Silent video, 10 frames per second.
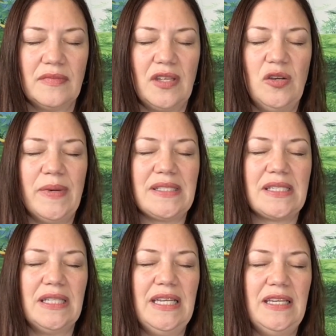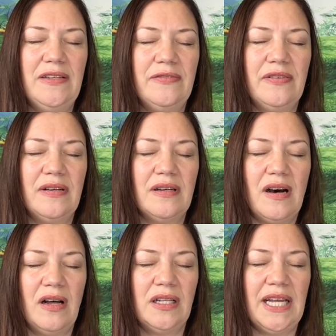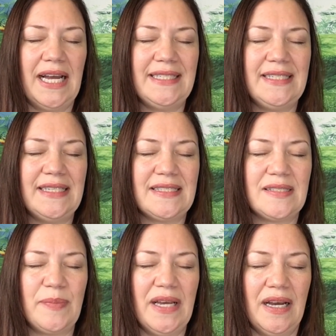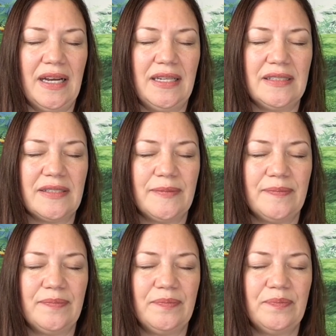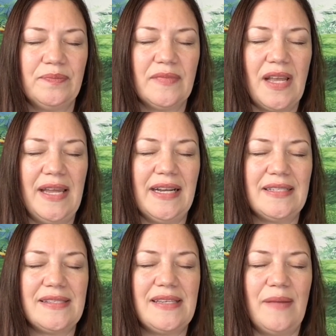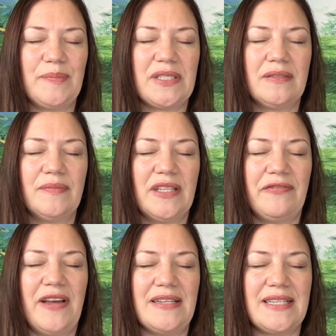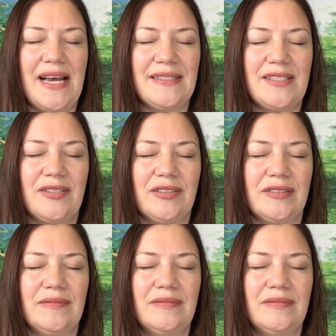You must leave all ideas behind and accept the fantastical.